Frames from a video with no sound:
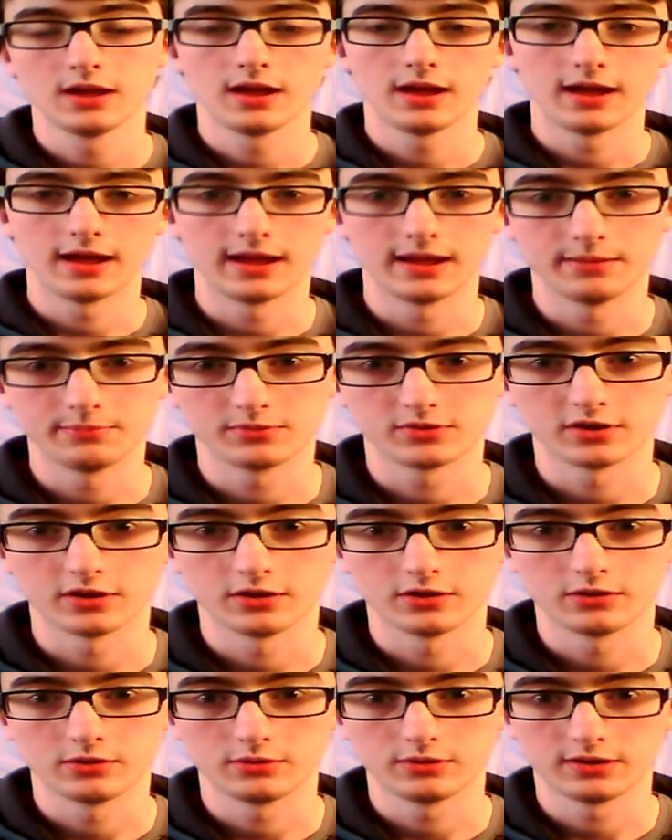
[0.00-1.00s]

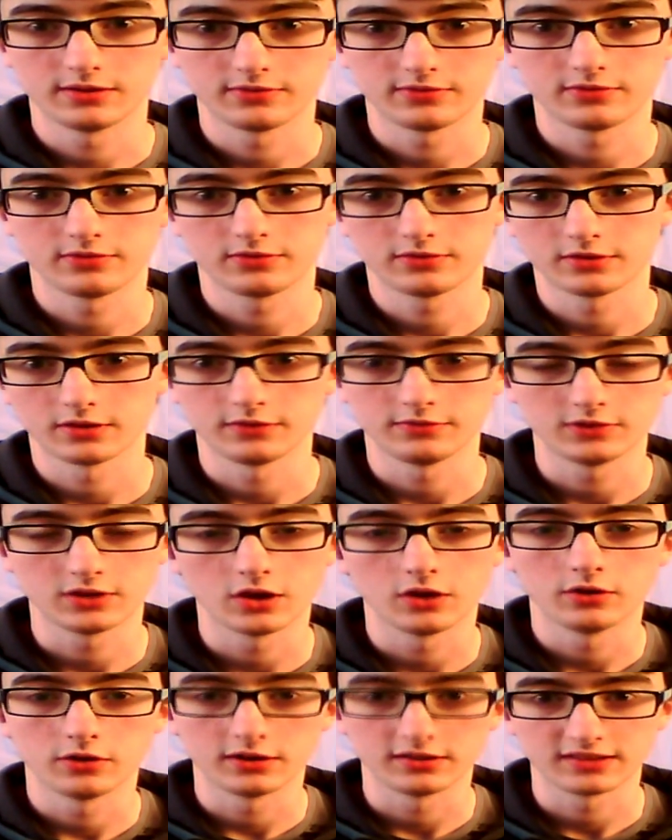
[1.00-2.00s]
So if you
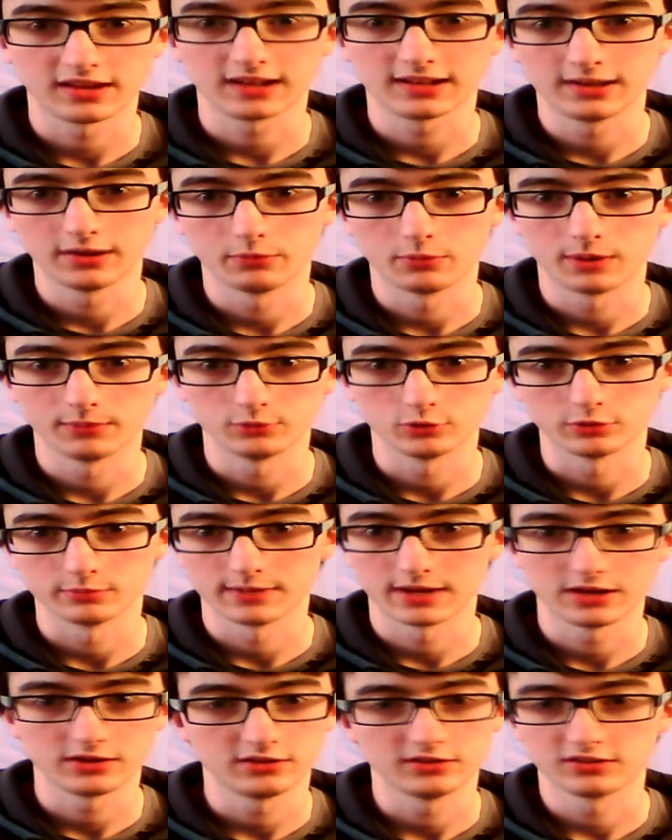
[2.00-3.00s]
don't know exactly what I'm talking
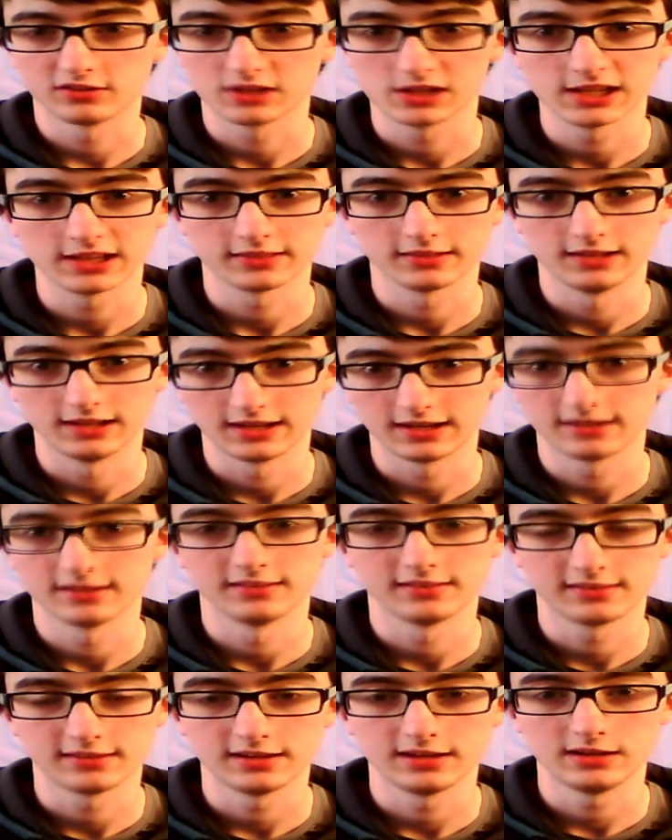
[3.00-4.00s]
about, you can just click the link and
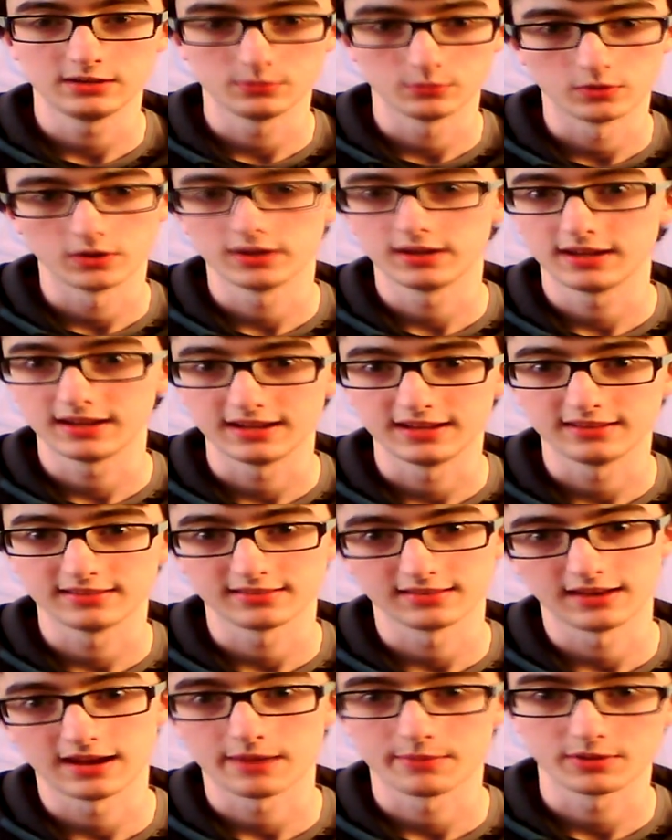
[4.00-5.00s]
see what it is
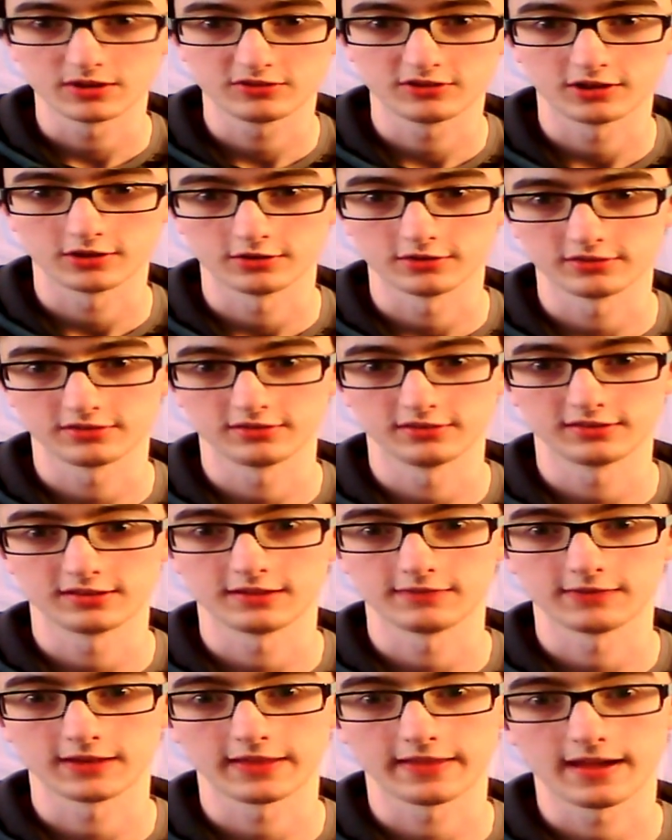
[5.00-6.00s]
and how much it costs and
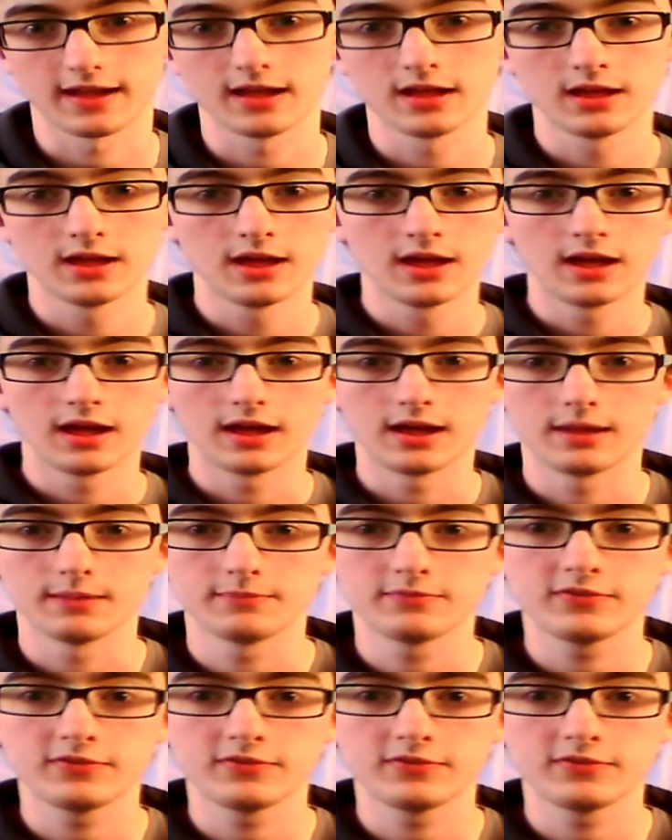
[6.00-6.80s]
stuff like that.